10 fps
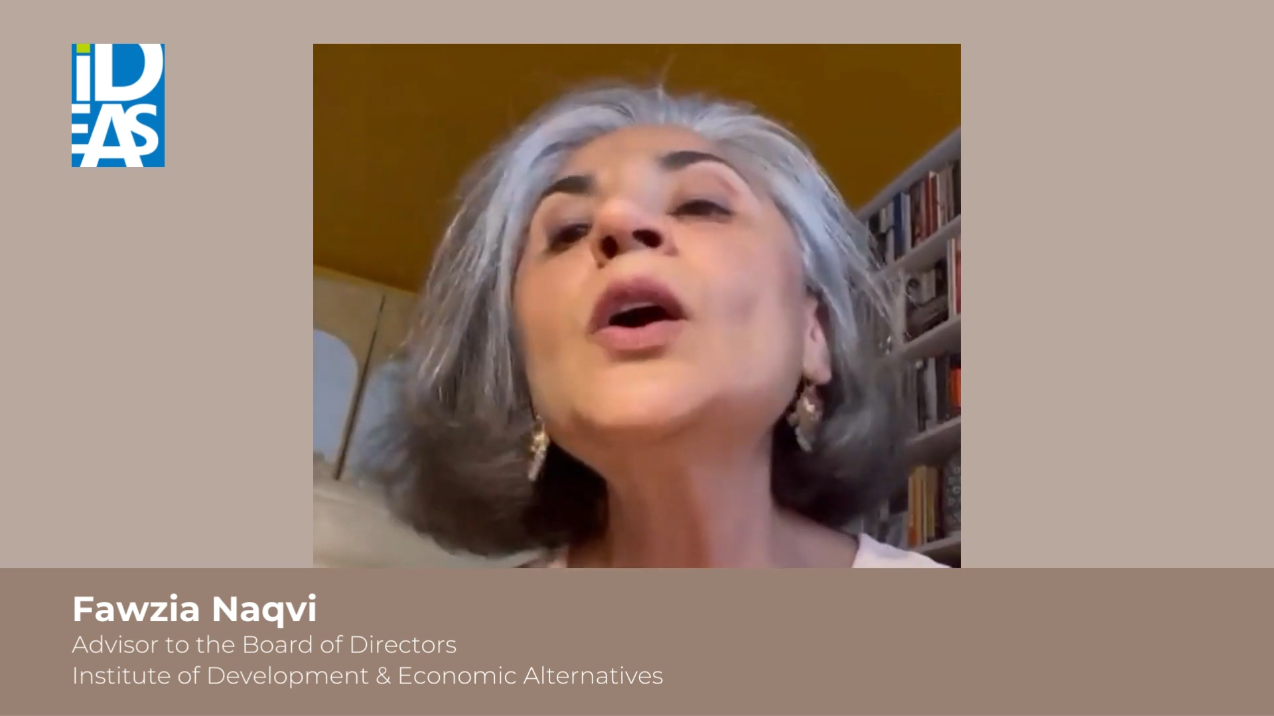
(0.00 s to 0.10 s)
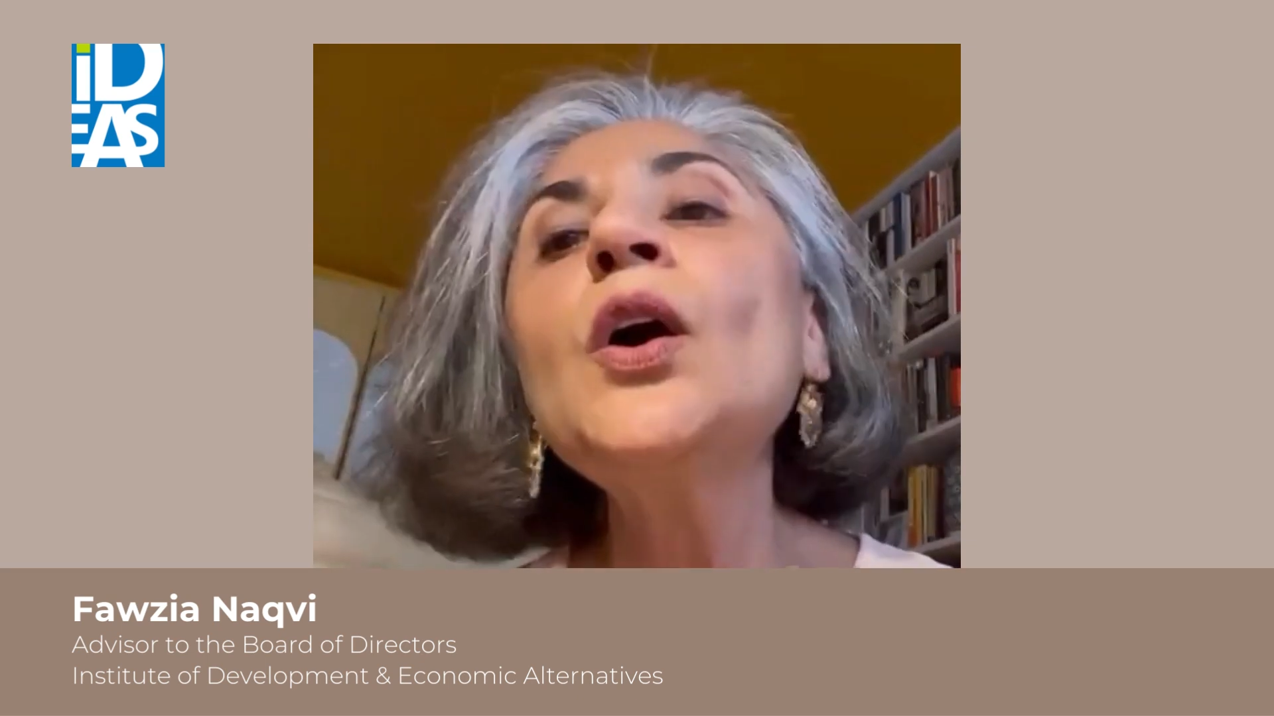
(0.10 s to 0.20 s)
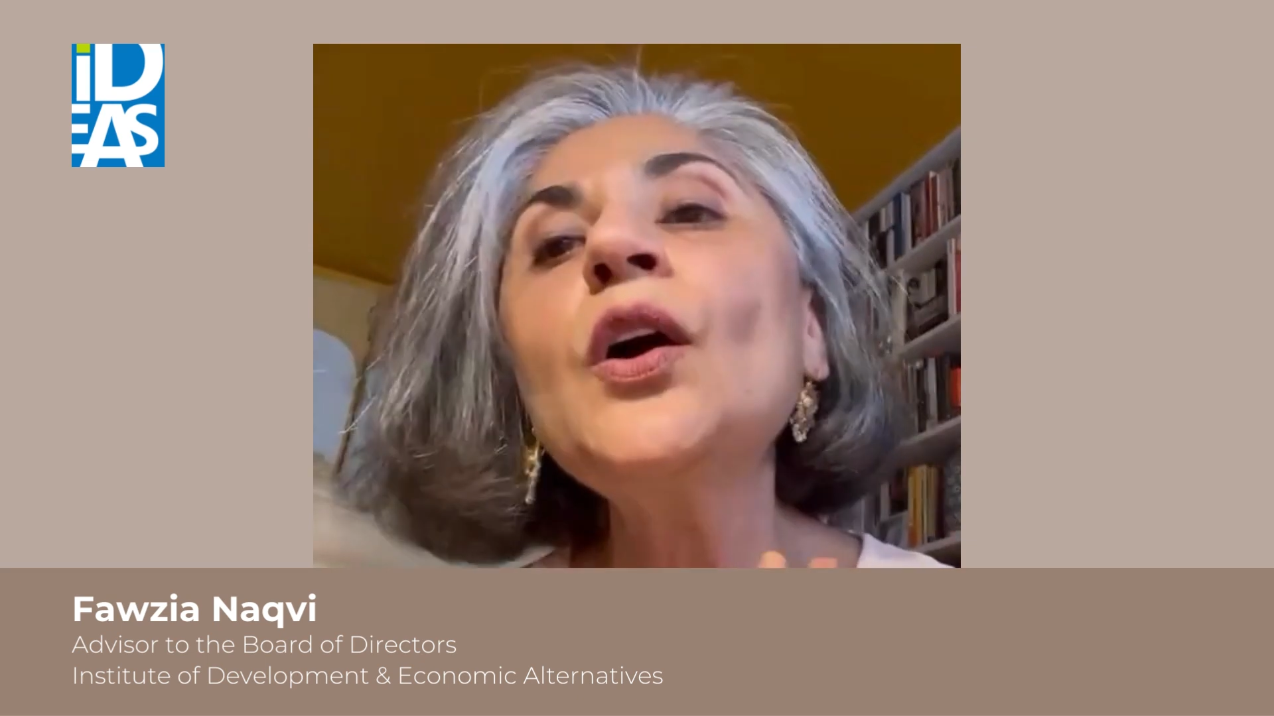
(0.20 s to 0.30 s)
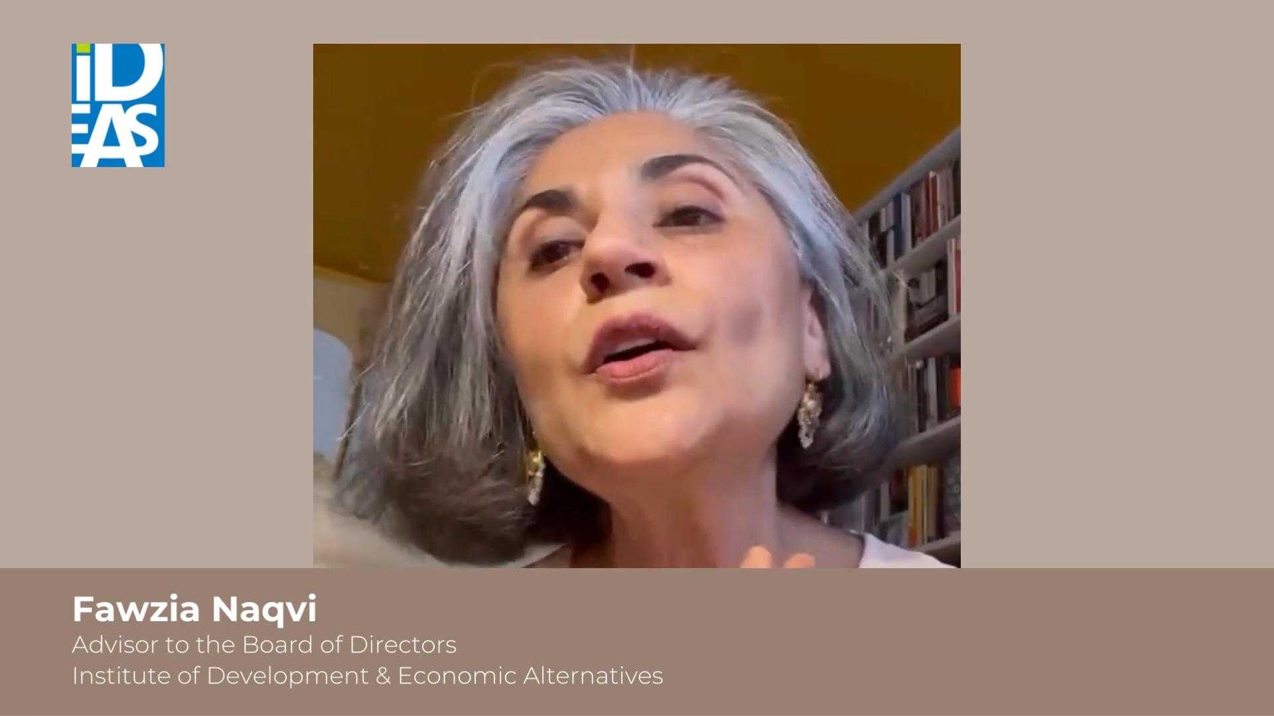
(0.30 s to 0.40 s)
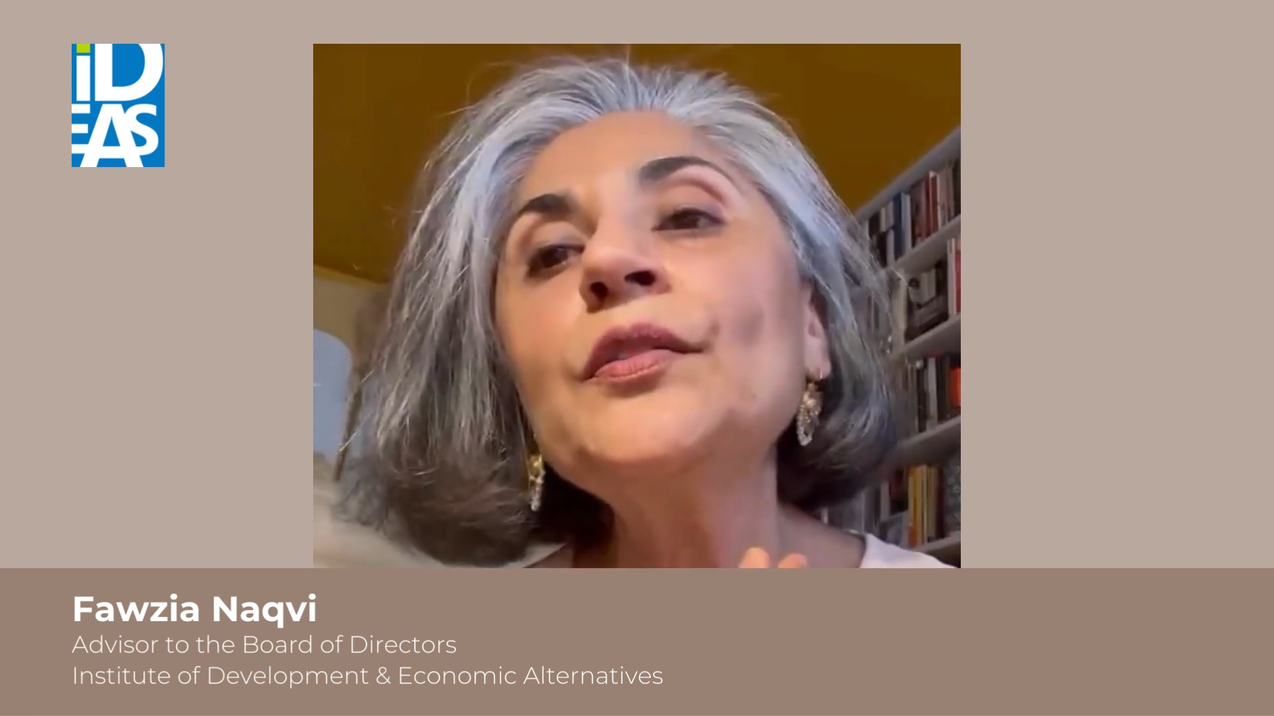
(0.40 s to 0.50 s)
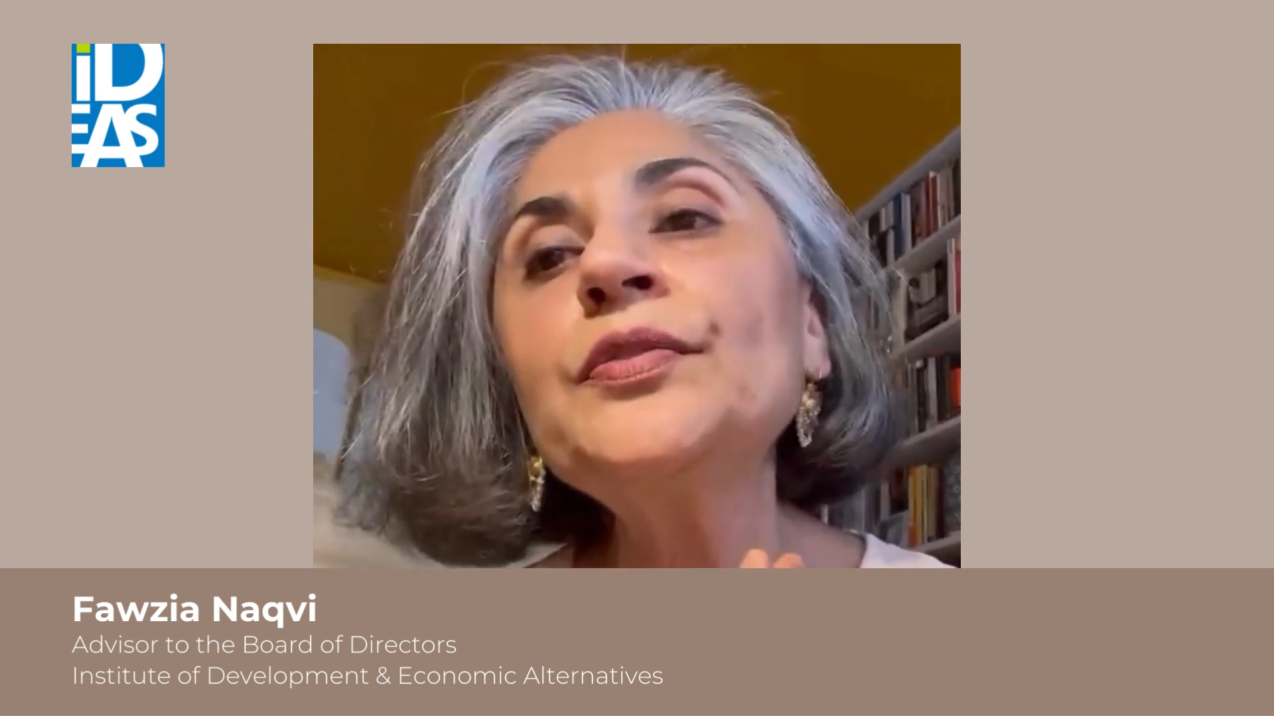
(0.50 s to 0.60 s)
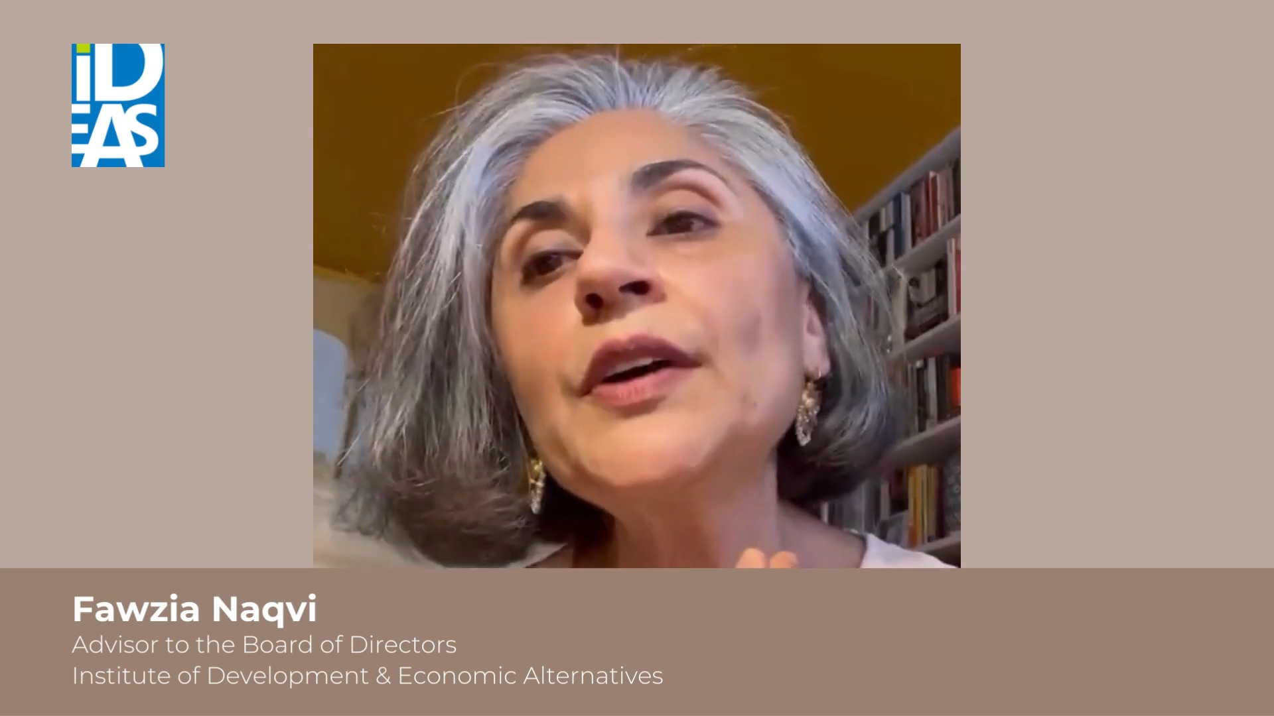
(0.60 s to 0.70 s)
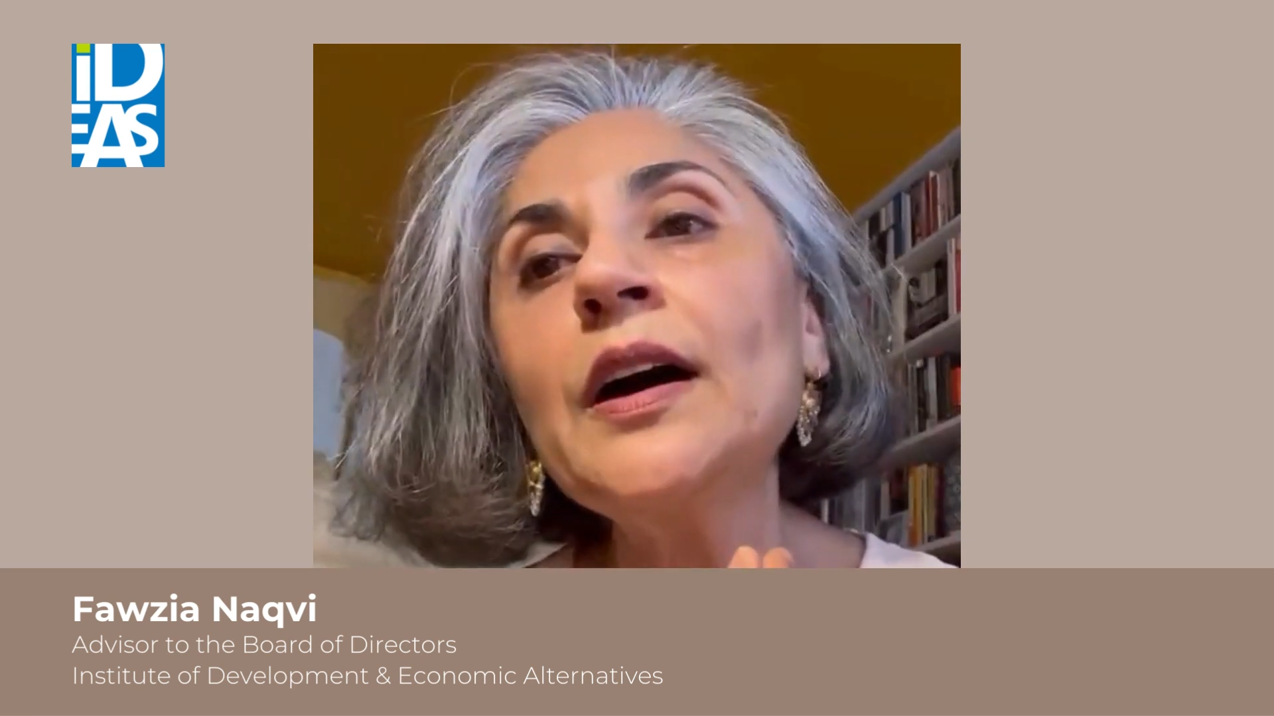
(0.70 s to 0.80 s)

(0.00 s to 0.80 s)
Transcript: of